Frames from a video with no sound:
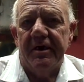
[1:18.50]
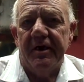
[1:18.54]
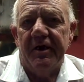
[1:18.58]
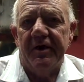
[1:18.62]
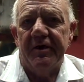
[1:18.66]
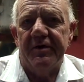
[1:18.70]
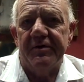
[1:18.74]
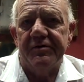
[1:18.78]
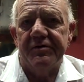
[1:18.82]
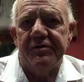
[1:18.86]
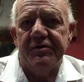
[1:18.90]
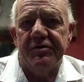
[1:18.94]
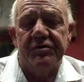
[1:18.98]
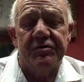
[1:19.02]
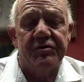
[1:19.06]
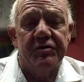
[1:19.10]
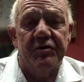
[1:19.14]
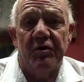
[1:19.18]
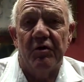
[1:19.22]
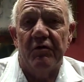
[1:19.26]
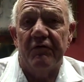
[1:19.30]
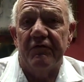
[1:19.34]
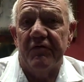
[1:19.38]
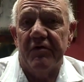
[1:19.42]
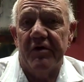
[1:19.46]
as just an
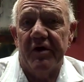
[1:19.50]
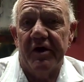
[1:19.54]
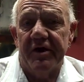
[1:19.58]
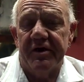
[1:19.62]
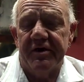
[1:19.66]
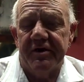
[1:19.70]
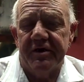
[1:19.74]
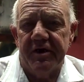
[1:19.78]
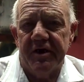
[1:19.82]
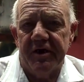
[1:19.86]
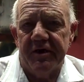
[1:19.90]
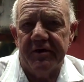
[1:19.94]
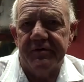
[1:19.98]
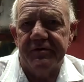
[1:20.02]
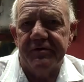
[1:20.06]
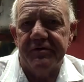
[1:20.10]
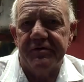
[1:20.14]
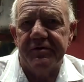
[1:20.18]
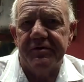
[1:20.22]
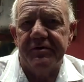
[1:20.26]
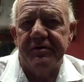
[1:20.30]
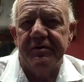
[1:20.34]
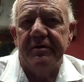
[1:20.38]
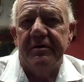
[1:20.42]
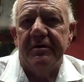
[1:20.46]
overnight
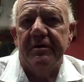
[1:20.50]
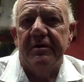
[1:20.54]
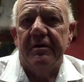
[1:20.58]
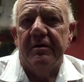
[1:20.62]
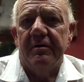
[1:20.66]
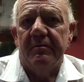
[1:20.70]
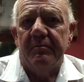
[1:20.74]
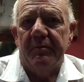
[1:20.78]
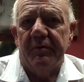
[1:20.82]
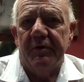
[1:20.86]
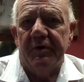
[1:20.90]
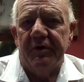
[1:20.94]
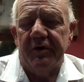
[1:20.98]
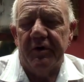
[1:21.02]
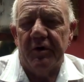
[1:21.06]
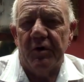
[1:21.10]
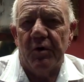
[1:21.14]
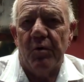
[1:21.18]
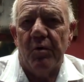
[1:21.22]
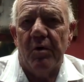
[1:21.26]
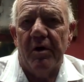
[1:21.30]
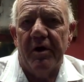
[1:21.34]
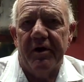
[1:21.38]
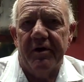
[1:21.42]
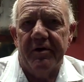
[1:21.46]
guest, but
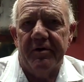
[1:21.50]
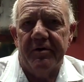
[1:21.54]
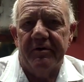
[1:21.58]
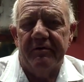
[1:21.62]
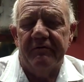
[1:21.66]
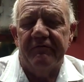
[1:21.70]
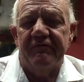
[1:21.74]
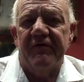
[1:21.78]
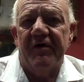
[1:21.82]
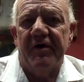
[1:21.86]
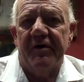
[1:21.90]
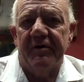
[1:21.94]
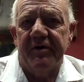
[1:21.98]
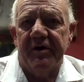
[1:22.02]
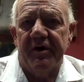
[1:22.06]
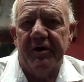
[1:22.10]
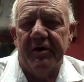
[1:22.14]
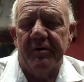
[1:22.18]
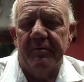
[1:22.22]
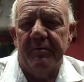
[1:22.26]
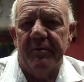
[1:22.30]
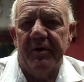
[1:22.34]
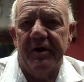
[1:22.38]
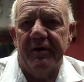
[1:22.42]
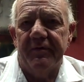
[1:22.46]
inquired and found out
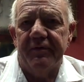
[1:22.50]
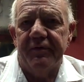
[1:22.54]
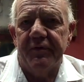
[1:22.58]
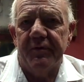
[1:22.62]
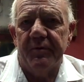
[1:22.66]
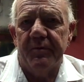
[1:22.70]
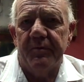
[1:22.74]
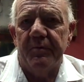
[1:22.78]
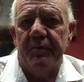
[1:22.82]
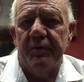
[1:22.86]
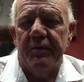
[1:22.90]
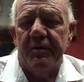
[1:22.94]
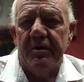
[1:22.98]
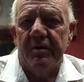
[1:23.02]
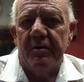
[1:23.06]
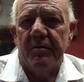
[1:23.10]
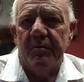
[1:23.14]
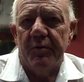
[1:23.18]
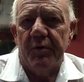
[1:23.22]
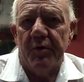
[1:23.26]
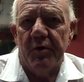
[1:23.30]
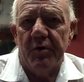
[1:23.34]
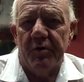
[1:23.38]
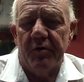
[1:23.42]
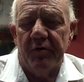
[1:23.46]
about the
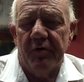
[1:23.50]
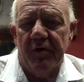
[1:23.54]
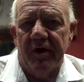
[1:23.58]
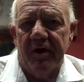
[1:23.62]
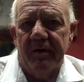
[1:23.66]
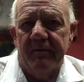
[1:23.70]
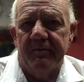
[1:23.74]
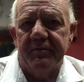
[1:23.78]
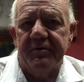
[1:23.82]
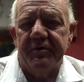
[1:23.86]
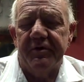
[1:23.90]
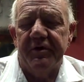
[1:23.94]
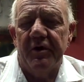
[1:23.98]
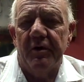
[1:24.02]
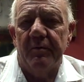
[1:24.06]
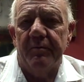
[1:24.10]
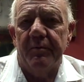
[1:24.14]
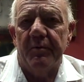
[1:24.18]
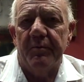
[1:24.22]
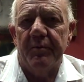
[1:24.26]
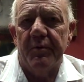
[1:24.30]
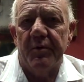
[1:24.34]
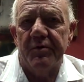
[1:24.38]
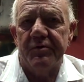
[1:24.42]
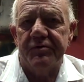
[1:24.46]
program to help
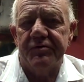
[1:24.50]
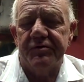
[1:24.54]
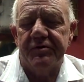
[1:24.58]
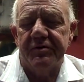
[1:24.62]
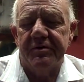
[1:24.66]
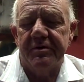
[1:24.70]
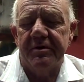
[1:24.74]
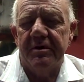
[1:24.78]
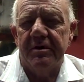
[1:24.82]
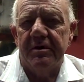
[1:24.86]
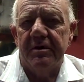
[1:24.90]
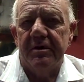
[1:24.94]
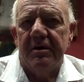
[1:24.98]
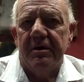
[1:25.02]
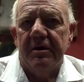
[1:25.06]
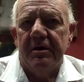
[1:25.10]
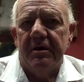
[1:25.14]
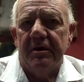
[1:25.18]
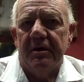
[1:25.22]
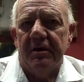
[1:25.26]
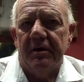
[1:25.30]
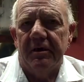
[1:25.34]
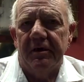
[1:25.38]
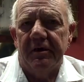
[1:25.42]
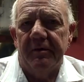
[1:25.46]
a person
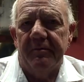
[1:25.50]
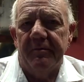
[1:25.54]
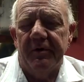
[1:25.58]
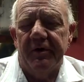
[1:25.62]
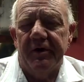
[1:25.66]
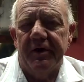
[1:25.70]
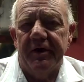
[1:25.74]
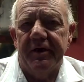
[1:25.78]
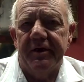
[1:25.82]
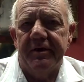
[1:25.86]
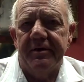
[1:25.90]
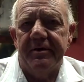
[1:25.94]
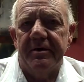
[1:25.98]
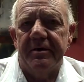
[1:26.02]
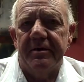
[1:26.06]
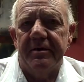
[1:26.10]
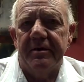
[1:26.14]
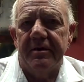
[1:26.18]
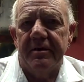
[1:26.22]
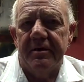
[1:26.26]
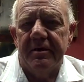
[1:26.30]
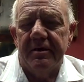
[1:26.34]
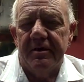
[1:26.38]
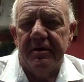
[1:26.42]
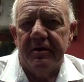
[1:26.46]
eliminate
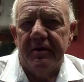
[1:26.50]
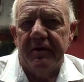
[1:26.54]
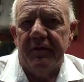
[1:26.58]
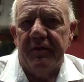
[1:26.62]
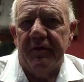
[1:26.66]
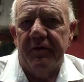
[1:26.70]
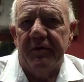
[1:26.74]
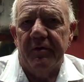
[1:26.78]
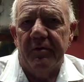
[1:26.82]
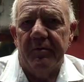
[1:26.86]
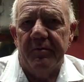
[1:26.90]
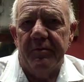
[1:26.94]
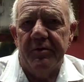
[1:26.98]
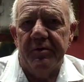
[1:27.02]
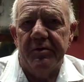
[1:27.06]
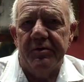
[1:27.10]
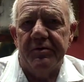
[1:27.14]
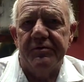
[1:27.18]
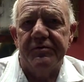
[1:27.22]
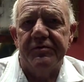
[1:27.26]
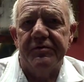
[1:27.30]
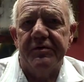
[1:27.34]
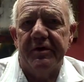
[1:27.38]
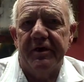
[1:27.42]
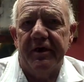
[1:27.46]
their
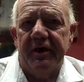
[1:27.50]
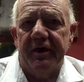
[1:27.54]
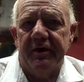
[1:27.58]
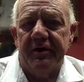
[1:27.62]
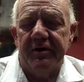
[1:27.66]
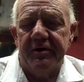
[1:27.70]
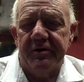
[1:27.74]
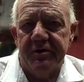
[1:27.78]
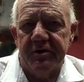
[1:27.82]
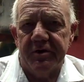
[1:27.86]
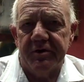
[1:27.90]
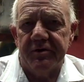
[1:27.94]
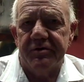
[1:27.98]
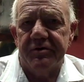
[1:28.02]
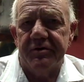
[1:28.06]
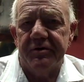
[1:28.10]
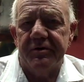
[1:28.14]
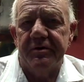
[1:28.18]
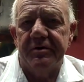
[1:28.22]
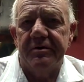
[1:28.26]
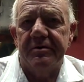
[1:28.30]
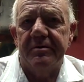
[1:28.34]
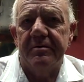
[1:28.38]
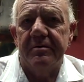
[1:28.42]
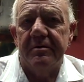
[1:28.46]
abuse and
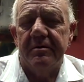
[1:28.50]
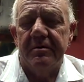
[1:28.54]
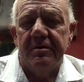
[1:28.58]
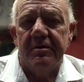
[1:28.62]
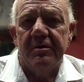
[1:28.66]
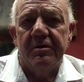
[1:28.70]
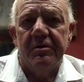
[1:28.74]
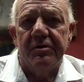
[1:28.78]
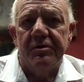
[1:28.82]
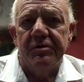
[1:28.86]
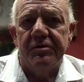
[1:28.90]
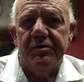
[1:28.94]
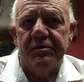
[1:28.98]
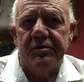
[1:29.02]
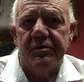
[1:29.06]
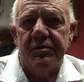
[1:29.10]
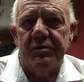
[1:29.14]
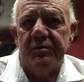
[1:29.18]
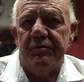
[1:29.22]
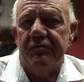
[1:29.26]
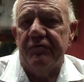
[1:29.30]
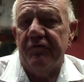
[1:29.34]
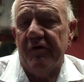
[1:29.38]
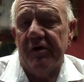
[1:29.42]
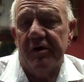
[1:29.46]
addiction
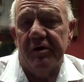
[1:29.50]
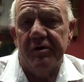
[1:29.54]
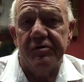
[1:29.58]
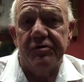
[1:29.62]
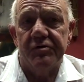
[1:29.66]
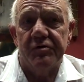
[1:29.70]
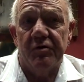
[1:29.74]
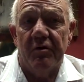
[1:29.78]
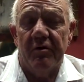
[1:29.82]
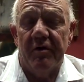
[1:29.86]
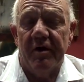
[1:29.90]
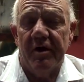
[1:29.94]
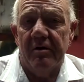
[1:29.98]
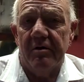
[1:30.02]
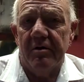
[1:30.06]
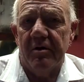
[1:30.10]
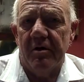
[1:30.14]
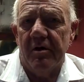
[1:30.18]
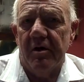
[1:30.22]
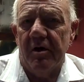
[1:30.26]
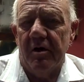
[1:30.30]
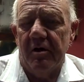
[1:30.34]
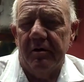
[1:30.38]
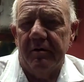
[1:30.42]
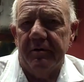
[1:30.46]
to drugs or
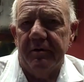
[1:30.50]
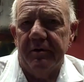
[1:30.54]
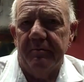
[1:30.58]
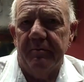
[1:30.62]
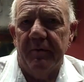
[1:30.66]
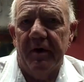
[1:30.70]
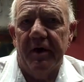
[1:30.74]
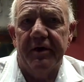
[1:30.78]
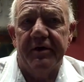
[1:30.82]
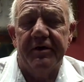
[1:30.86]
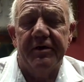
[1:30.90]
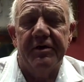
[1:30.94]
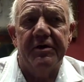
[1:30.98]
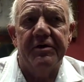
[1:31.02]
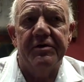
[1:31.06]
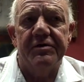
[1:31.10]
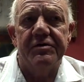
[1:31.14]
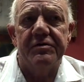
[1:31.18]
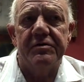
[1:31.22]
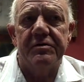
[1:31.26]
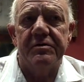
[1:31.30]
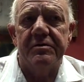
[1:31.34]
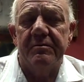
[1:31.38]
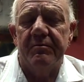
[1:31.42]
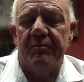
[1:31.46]
alcohol. In my
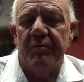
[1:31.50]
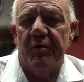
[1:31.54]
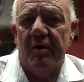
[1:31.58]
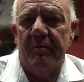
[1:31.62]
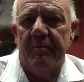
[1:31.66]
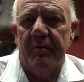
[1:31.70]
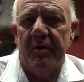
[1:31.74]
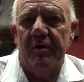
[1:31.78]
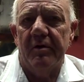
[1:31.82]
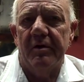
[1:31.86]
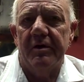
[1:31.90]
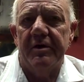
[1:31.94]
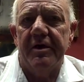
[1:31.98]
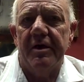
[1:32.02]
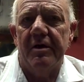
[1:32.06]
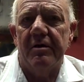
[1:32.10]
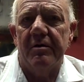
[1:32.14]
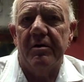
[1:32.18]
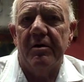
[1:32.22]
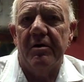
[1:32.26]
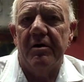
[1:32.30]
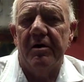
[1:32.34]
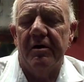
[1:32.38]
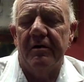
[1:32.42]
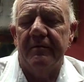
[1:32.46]
case, primarily
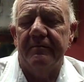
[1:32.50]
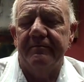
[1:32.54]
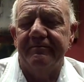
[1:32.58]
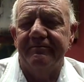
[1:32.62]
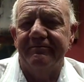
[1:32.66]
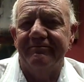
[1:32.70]
alcohol.